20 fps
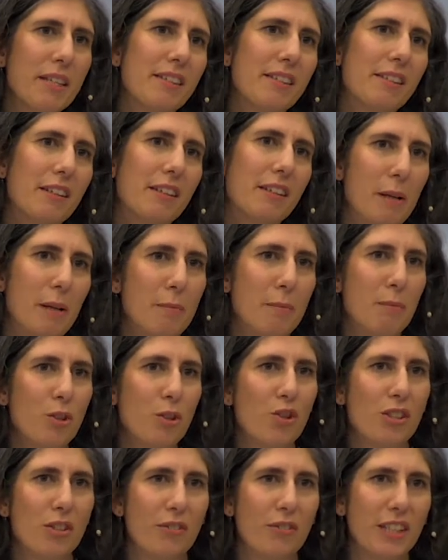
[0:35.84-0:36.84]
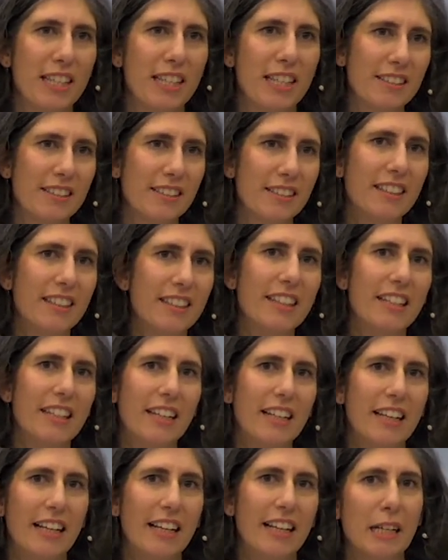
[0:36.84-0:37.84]
is uh, Melpo Joséphidès
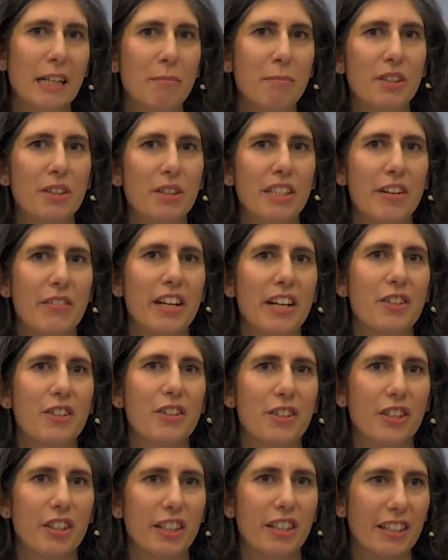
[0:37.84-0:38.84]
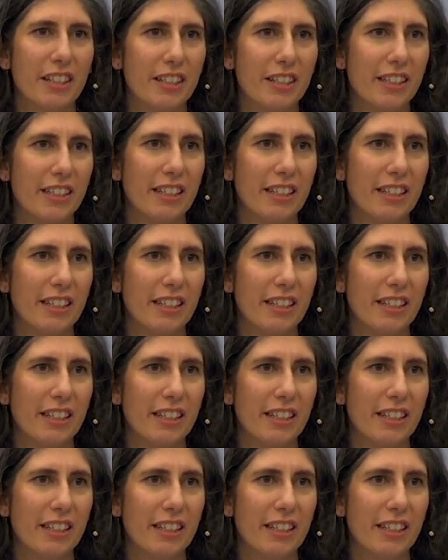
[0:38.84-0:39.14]
and I'm the director uh,